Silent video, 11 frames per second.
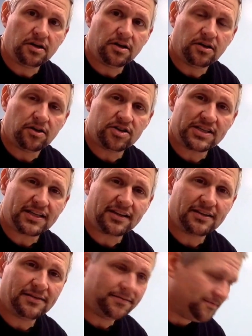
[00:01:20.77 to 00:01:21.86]
Nursing.
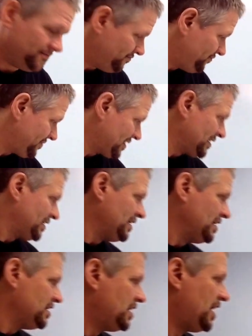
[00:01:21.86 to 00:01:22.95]

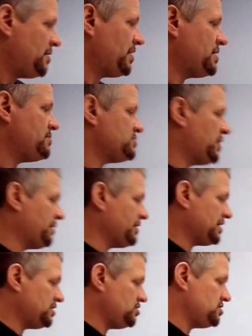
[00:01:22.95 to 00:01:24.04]
Hi, my name is Bobby.
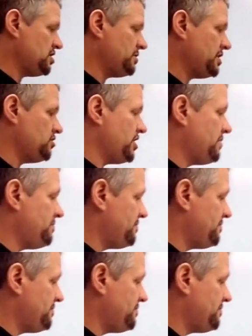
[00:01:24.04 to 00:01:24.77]
Can you tell me your name?